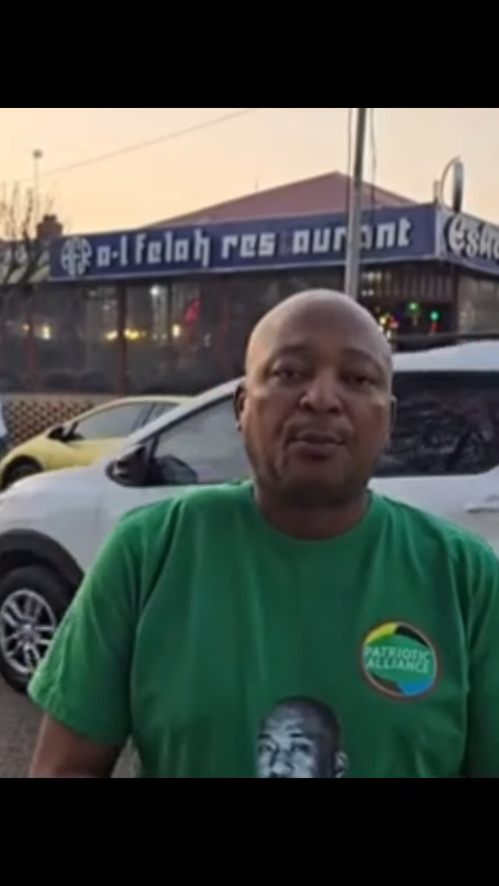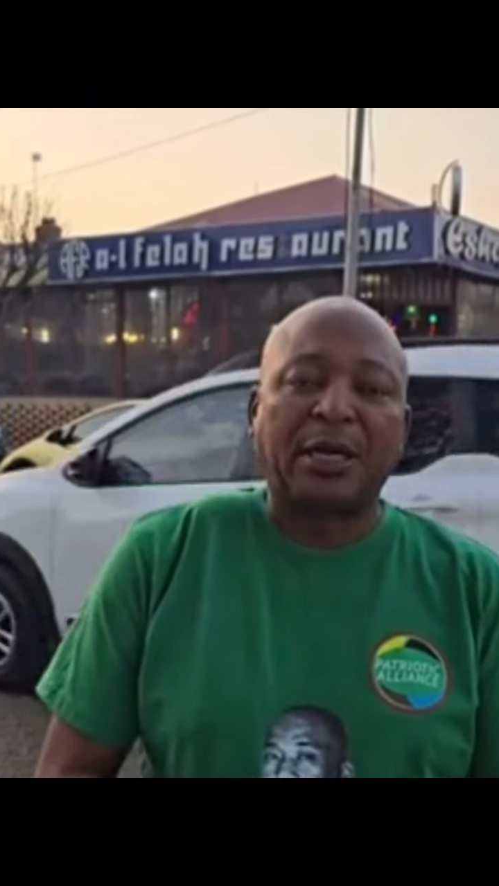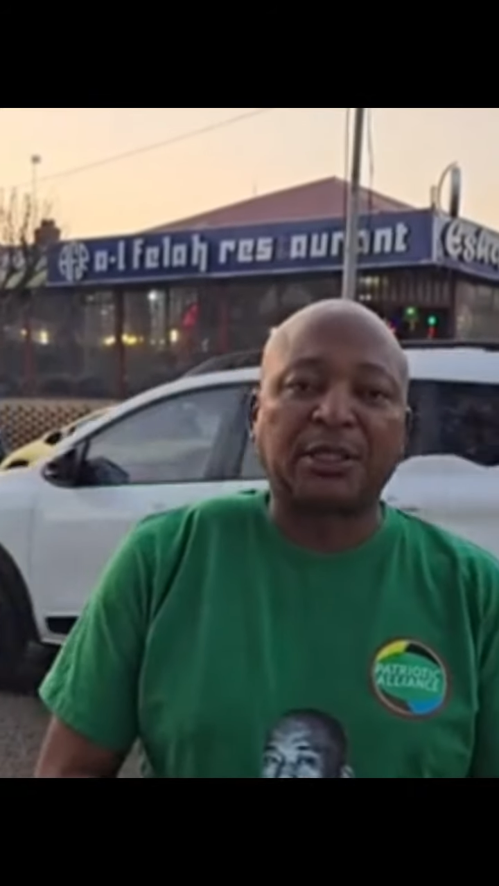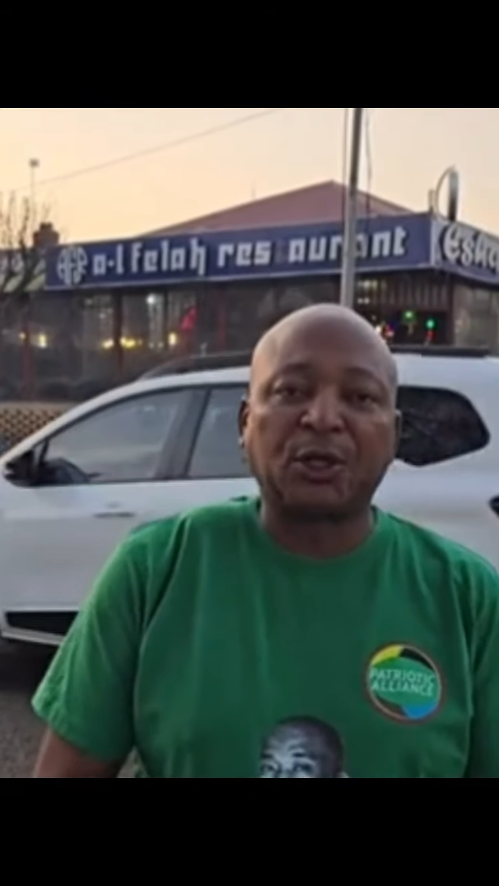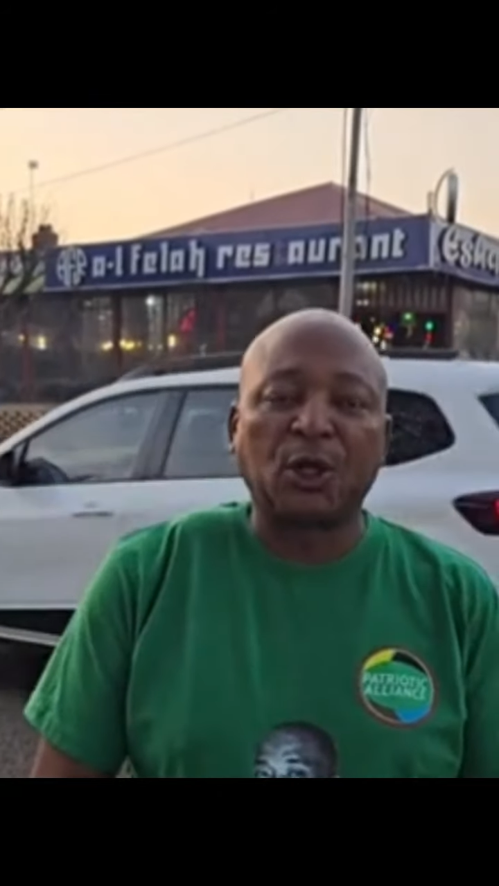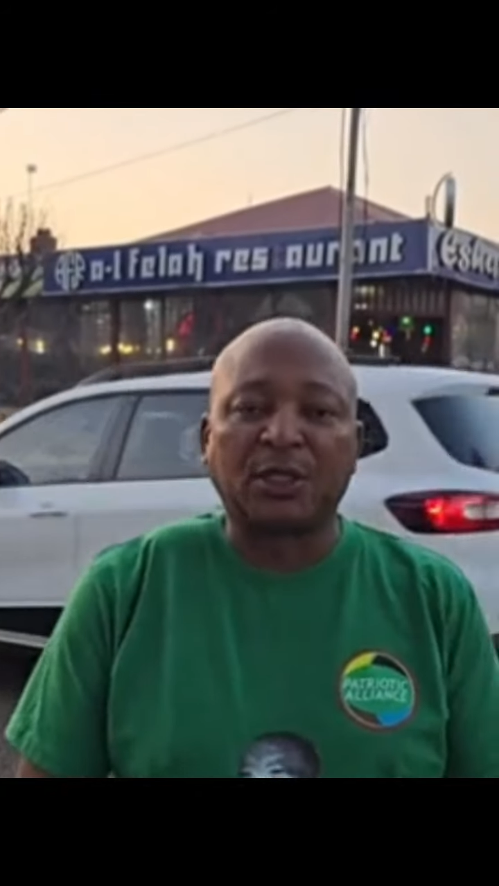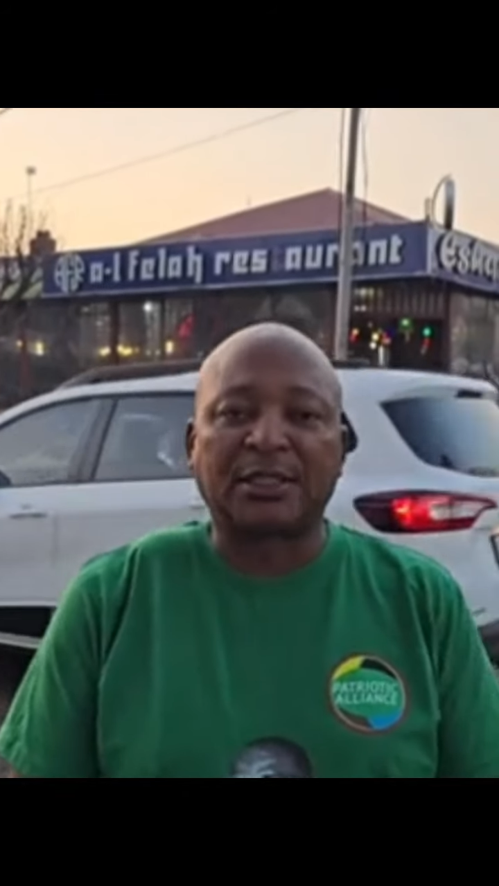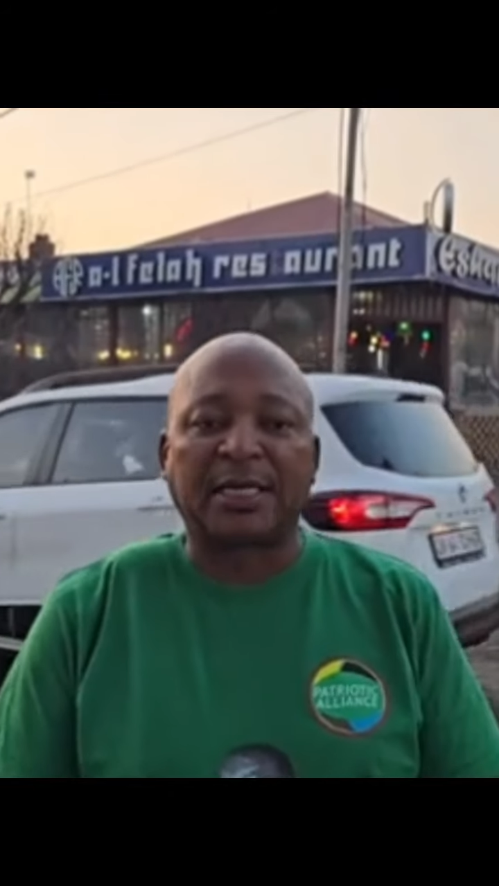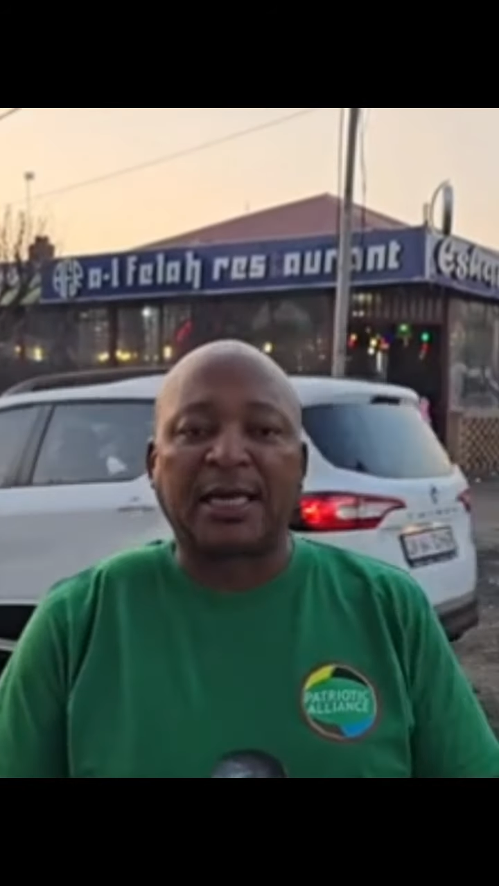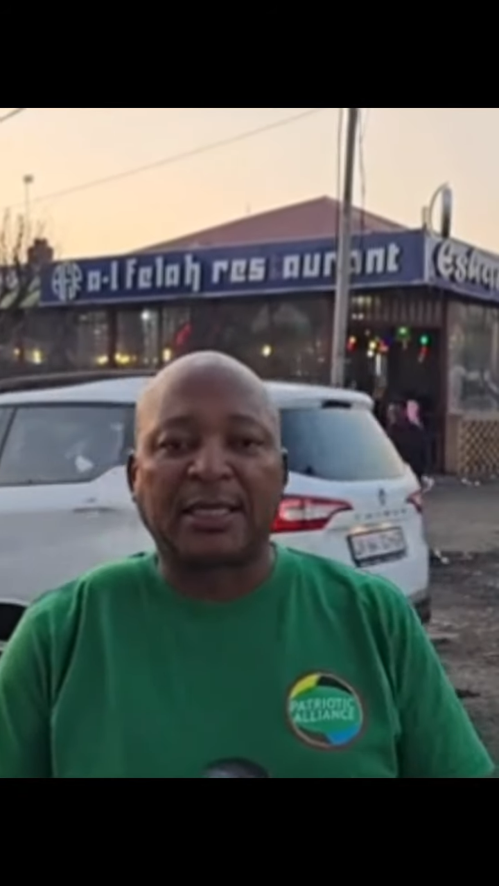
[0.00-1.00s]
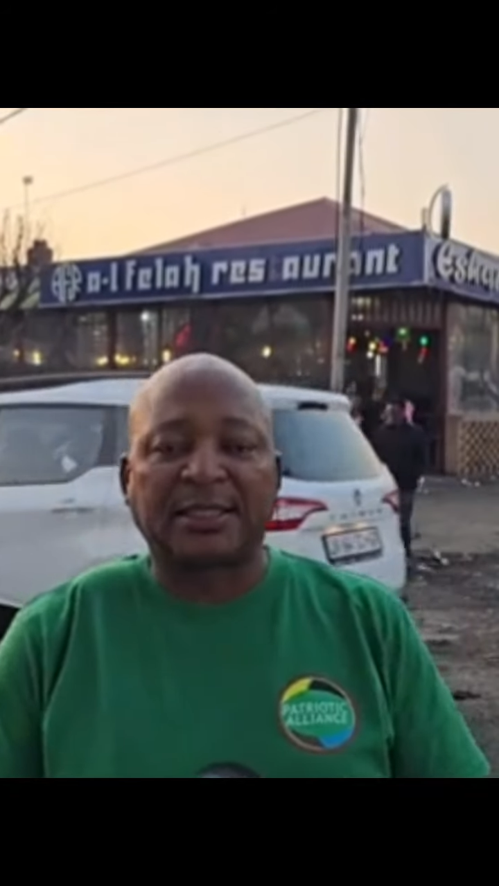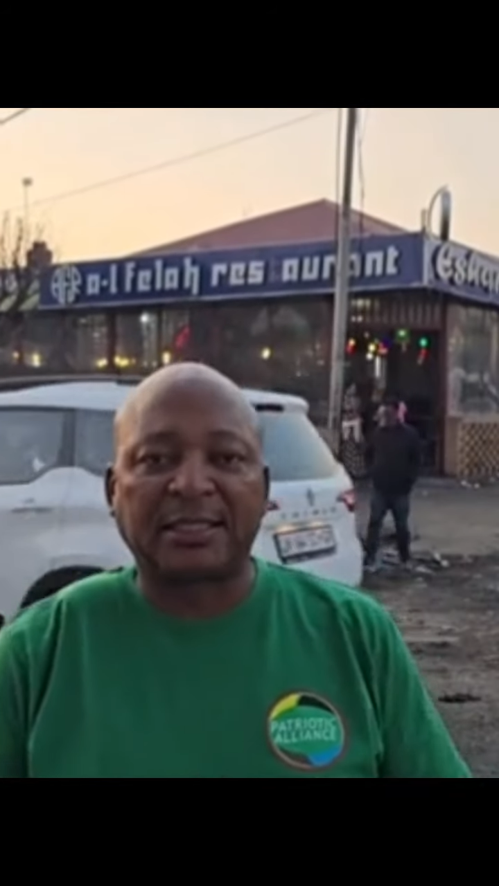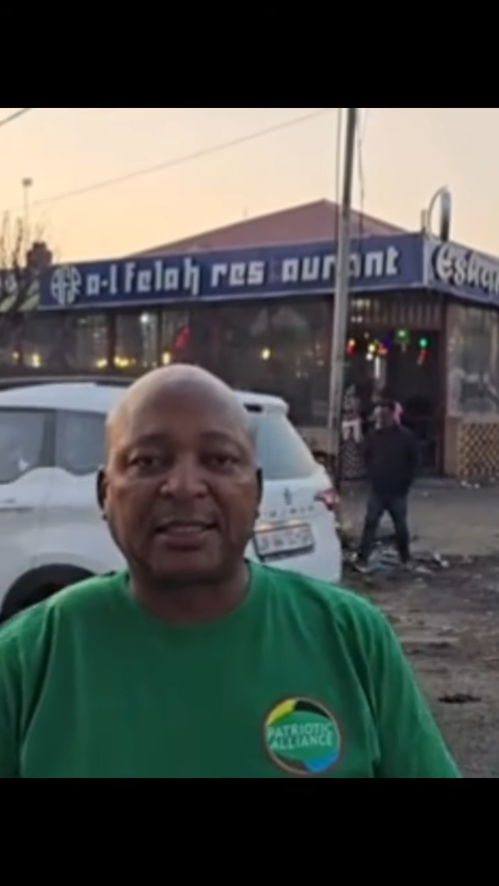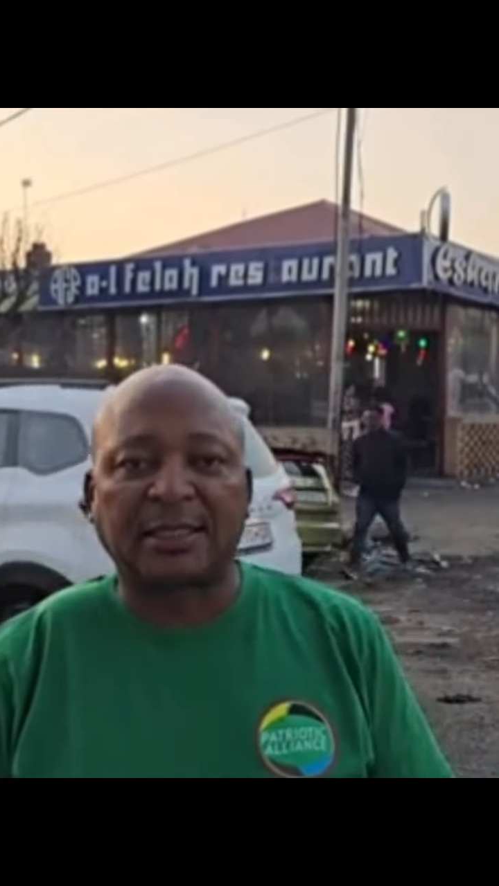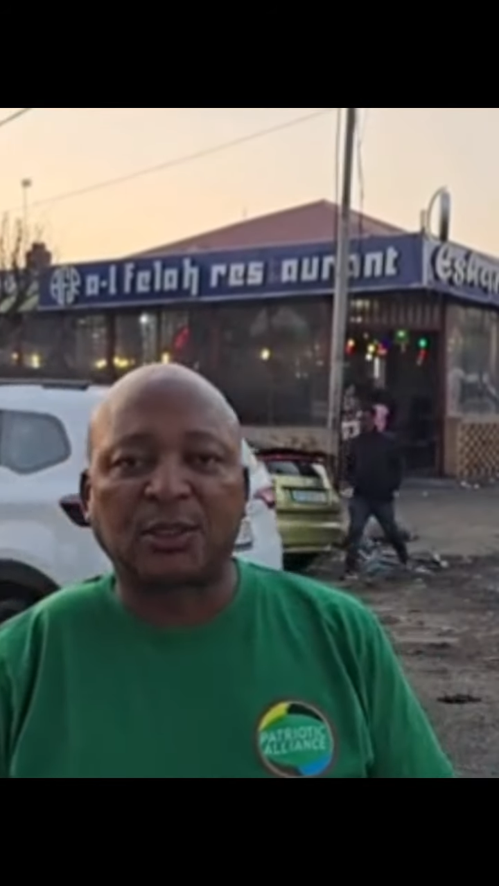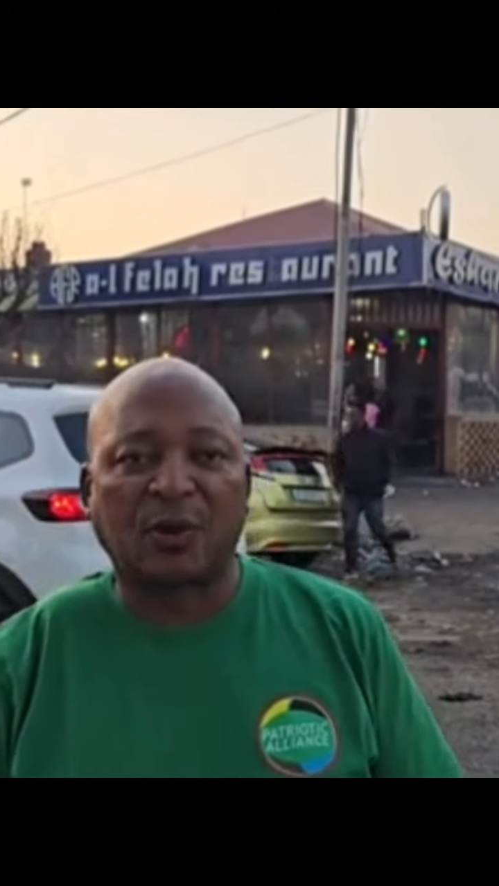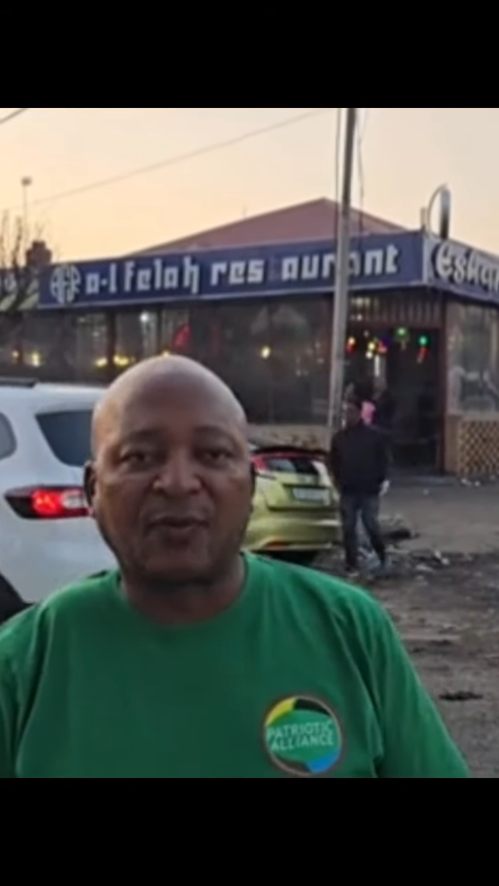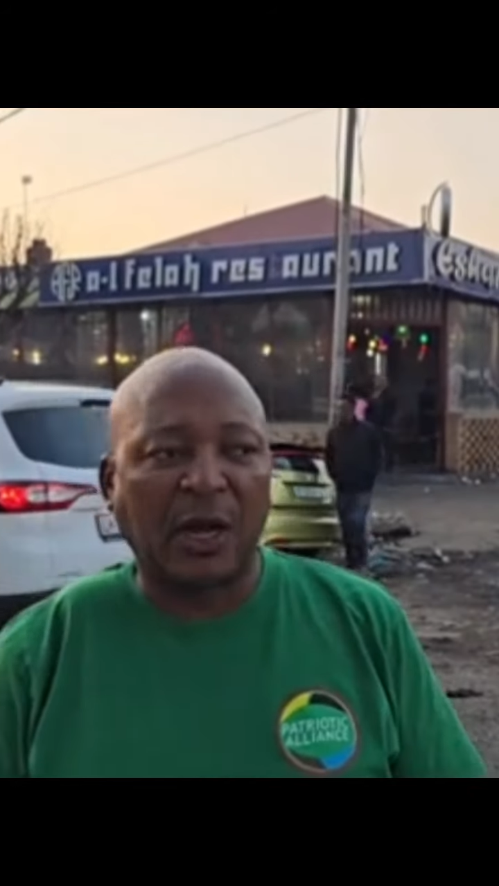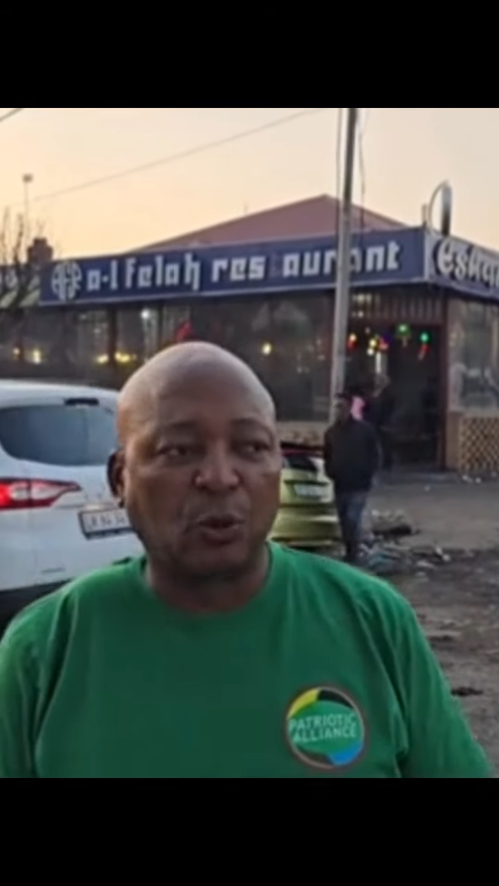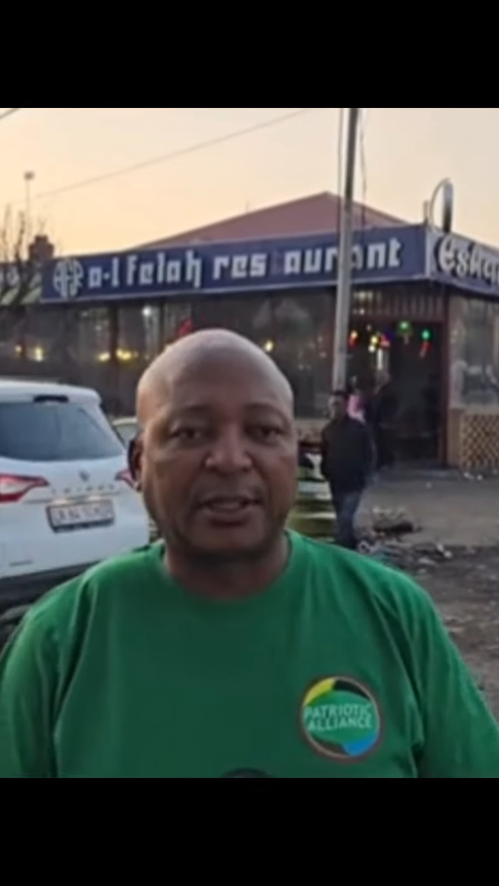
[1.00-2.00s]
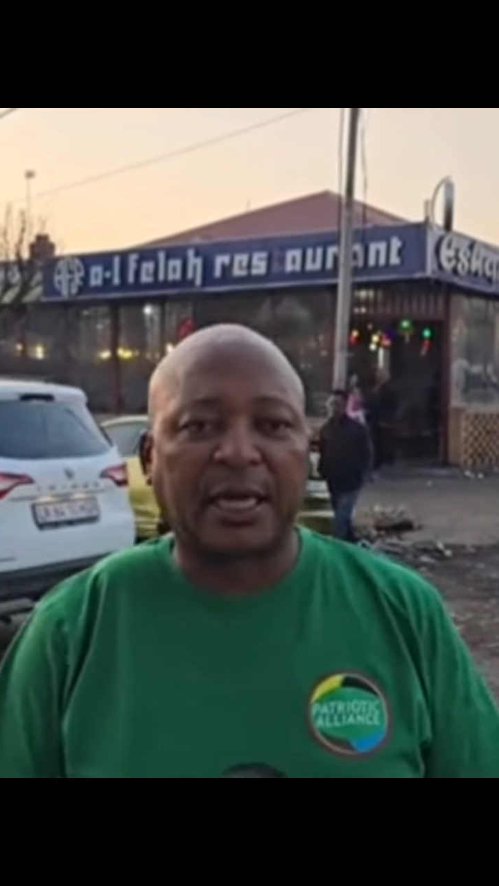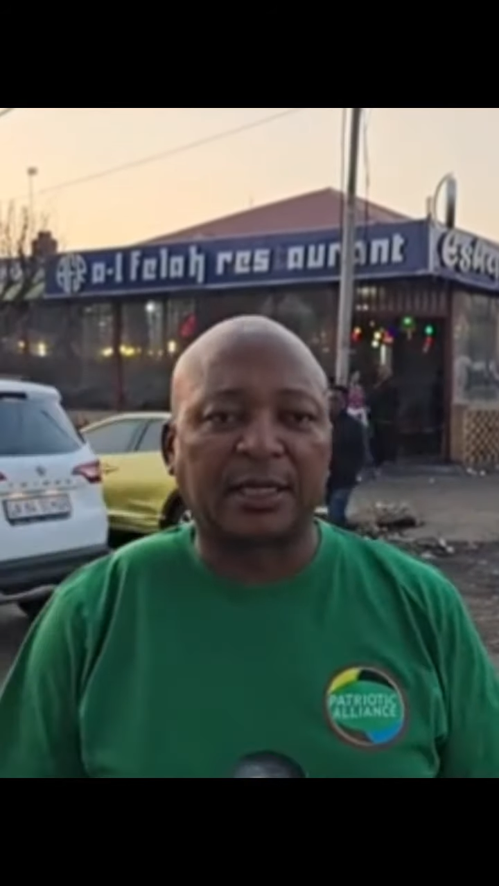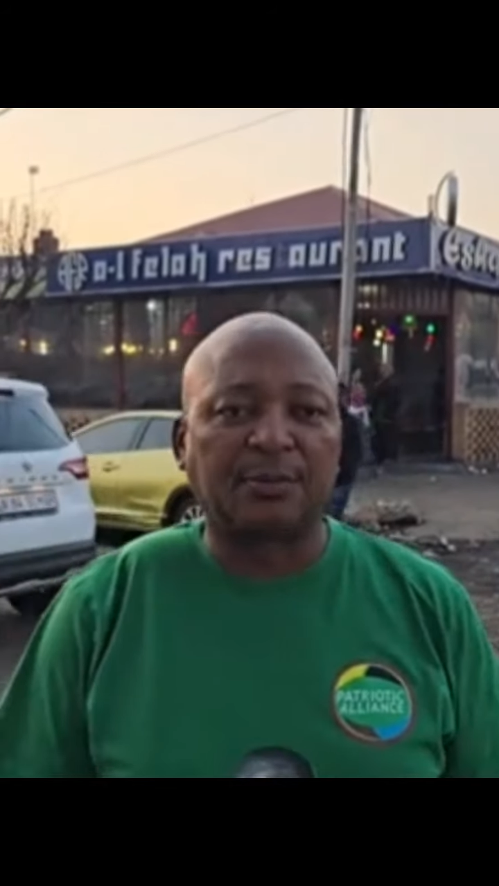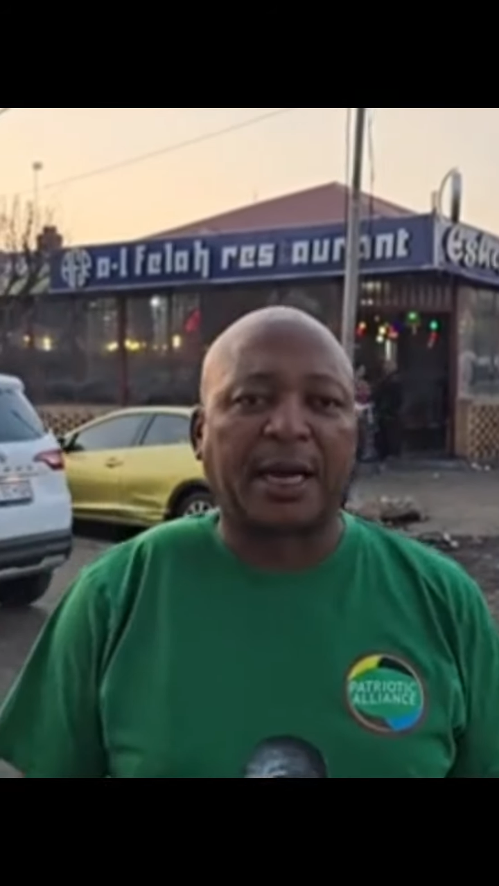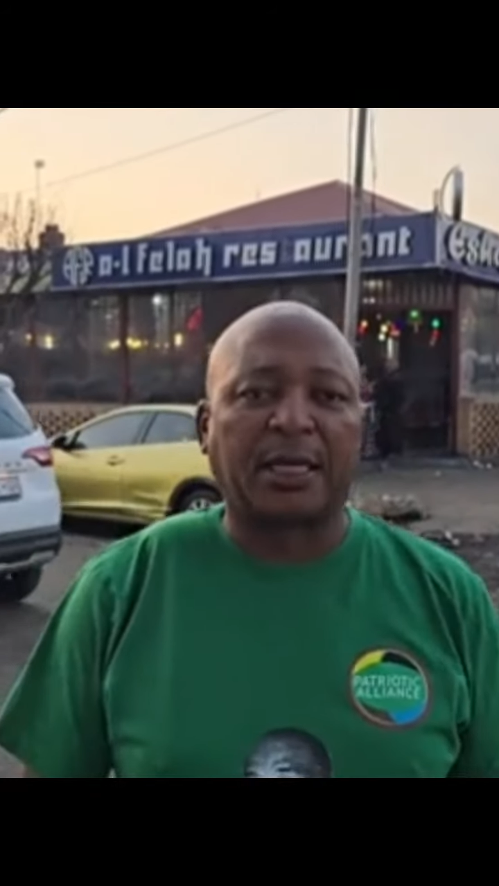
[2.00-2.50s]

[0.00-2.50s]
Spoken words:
Patriots, citizens of Gauteng,